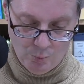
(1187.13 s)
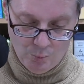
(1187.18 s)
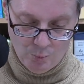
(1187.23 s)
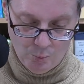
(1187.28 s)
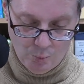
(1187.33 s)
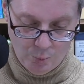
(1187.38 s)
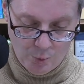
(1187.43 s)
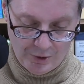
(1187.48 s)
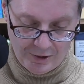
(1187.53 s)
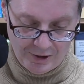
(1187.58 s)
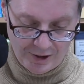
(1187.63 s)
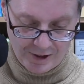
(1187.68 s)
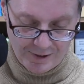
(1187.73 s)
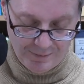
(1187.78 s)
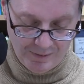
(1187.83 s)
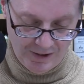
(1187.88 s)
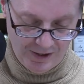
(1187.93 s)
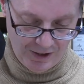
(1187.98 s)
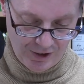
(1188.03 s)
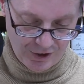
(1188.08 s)
What are
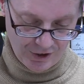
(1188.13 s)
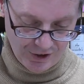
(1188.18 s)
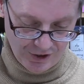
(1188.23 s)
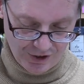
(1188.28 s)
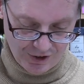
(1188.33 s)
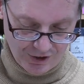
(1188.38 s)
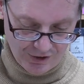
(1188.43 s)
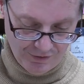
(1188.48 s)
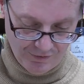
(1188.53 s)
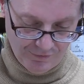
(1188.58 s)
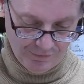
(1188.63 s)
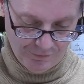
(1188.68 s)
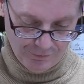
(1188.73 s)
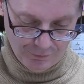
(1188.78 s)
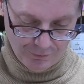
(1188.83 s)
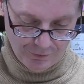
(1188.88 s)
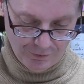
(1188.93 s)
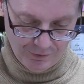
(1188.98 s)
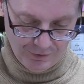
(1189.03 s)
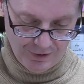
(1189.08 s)
explanations
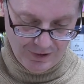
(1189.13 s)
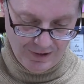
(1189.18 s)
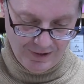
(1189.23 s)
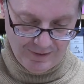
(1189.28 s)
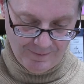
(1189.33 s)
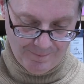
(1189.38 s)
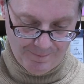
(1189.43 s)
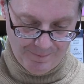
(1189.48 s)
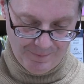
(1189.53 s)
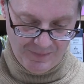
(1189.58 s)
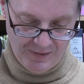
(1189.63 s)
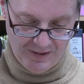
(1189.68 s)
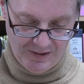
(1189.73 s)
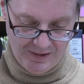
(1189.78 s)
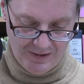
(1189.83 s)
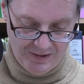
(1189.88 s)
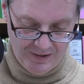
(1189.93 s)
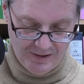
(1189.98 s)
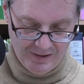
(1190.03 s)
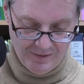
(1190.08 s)
for
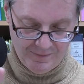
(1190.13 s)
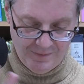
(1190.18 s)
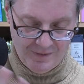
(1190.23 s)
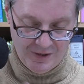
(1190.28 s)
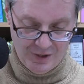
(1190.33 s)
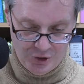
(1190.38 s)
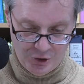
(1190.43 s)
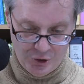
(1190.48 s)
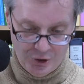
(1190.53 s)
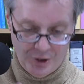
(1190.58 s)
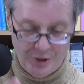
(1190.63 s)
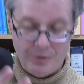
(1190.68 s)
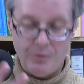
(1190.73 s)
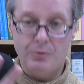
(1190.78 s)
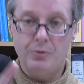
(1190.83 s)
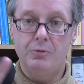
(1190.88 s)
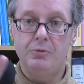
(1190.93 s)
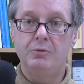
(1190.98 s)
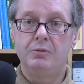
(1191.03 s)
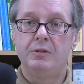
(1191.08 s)
the
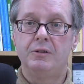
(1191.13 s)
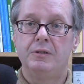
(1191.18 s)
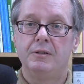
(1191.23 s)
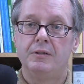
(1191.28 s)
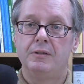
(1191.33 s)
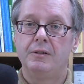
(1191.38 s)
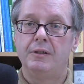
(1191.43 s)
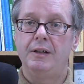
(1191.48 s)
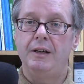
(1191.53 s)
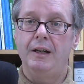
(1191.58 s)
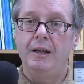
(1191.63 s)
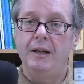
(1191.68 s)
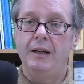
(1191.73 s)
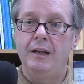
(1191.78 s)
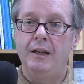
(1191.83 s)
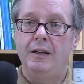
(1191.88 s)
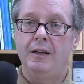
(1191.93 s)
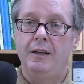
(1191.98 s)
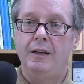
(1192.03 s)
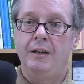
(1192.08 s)
general
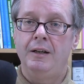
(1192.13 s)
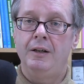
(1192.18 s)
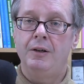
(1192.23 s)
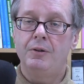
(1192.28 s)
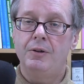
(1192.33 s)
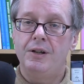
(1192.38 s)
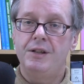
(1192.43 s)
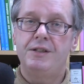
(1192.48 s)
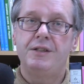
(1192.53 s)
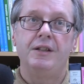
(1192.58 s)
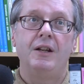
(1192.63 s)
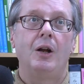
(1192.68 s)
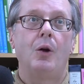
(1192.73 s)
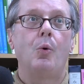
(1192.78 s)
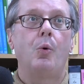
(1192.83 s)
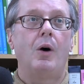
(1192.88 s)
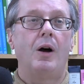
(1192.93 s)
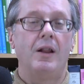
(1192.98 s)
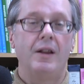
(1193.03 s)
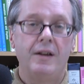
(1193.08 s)
increase in
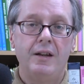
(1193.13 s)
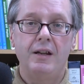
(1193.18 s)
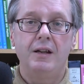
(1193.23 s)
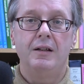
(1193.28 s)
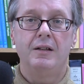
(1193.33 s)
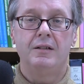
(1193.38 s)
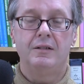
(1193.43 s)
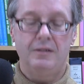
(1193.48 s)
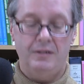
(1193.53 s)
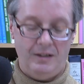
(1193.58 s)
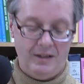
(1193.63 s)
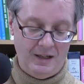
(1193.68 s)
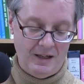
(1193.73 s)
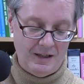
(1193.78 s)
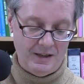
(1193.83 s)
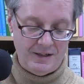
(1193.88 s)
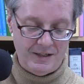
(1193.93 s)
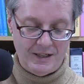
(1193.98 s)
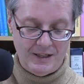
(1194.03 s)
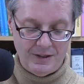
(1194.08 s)
equality,
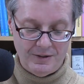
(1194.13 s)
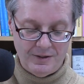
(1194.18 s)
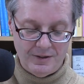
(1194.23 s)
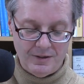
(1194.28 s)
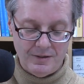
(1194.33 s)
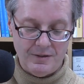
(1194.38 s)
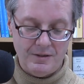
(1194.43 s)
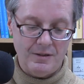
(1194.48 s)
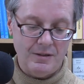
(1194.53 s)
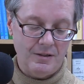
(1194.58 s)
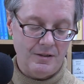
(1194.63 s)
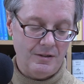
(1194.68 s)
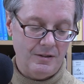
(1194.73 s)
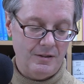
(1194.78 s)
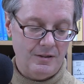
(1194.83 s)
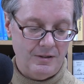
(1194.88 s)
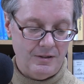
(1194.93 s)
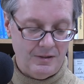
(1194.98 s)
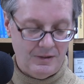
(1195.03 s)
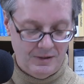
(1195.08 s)
egalitarian
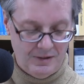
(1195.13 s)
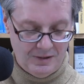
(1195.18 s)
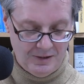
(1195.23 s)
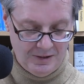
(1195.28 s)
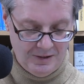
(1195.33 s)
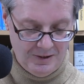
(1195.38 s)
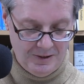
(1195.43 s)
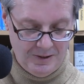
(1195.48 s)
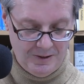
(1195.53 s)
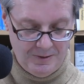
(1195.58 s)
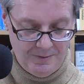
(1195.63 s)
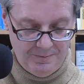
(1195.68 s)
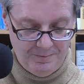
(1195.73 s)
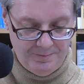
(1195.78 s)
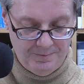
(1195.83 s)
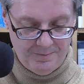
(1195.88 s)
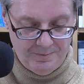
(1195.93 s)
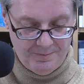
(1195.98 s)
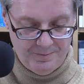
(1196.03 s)
treatment